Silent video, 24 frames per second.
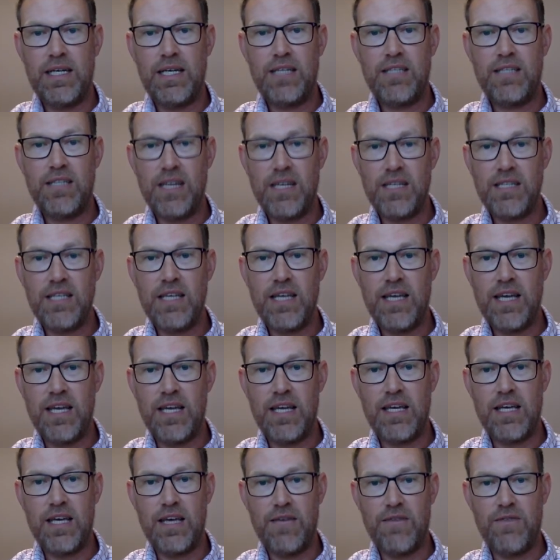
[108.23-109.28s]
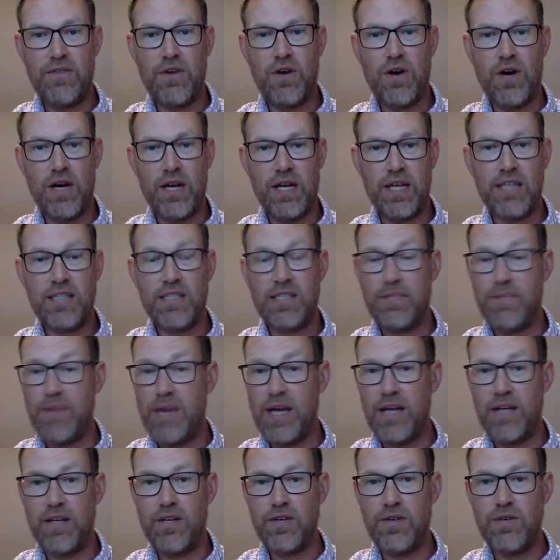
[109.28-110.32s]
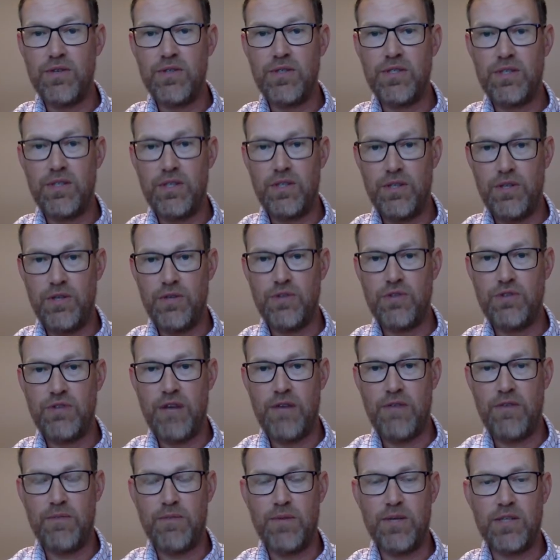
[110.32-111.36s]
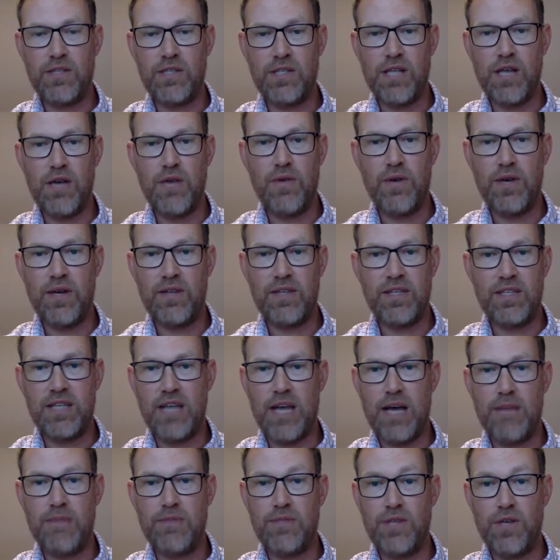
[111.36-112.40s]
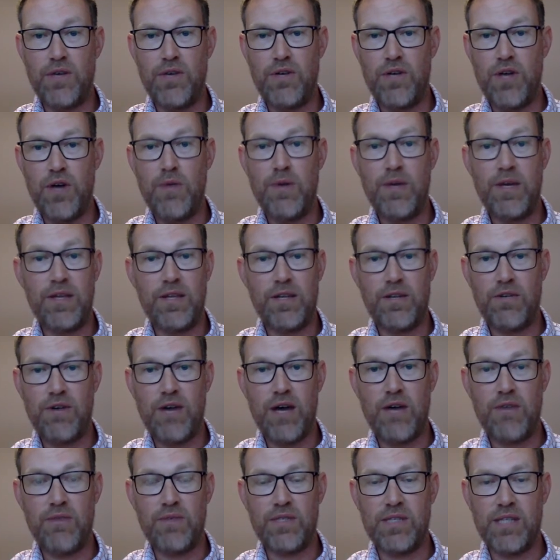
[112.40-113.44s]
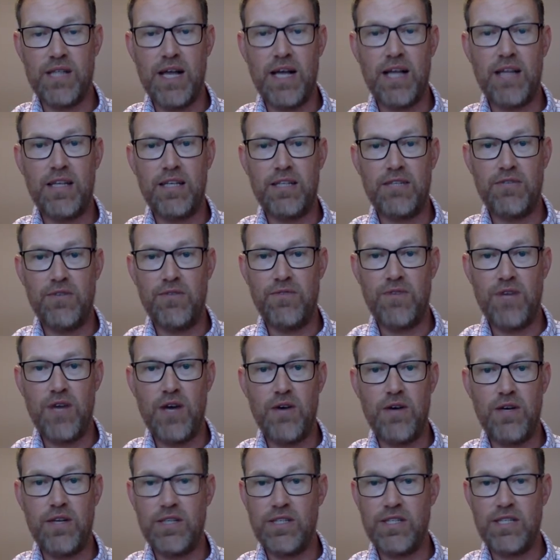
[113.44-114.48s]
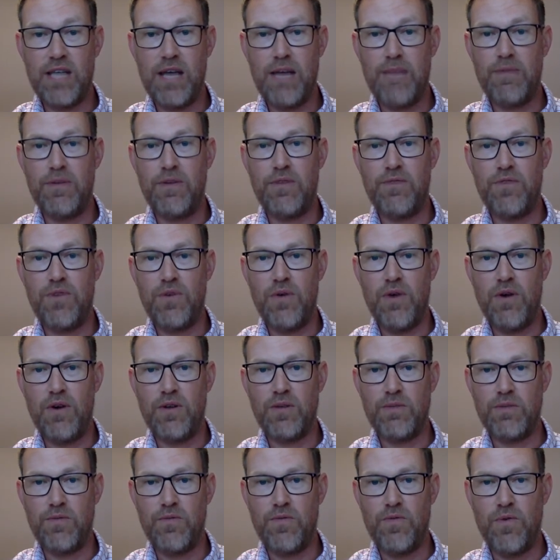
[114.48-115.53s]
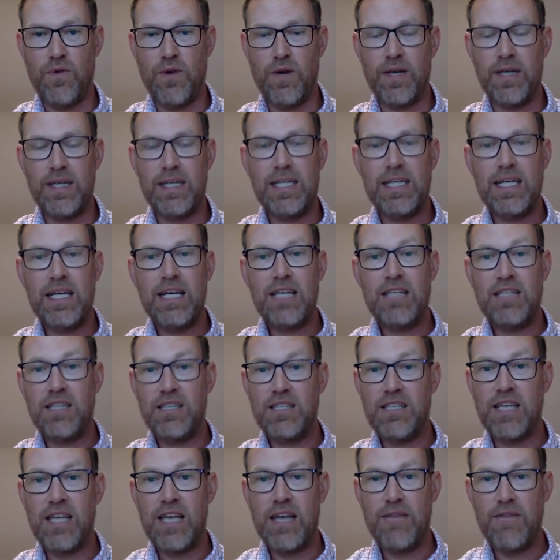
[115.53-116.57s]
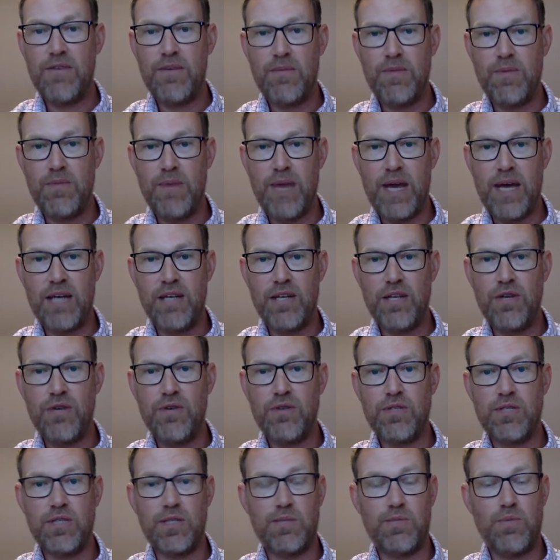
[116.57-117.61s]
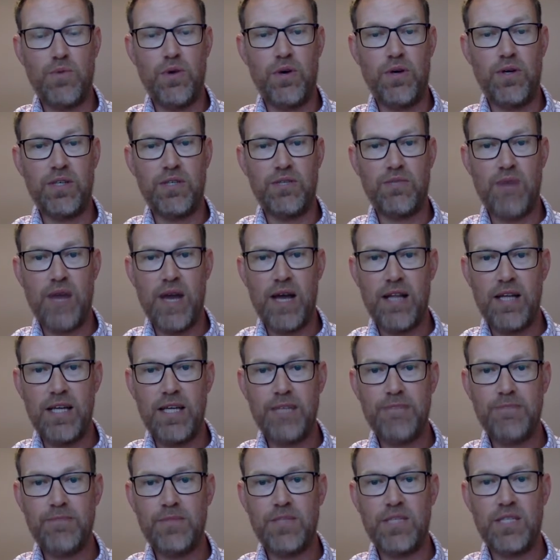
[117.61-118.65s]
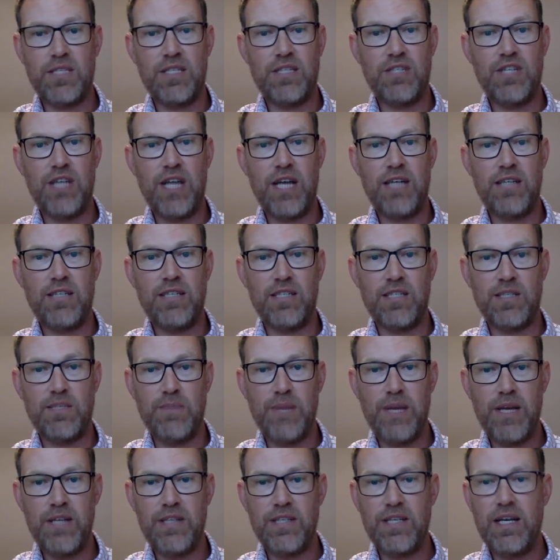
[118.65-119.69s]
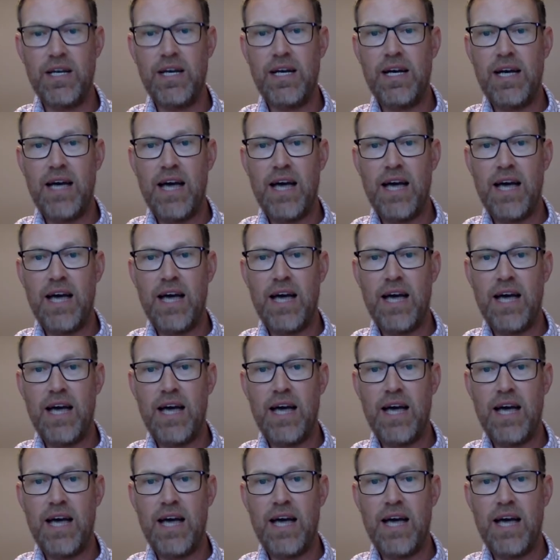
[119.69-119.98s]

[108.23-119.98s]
Does he give the audience the bad news? News traveled much slower at the time, so nobody in the crowd was likely to have known. It just happened a few hours before. Does he give them the bad news and spoil his rally? Does he change his speech?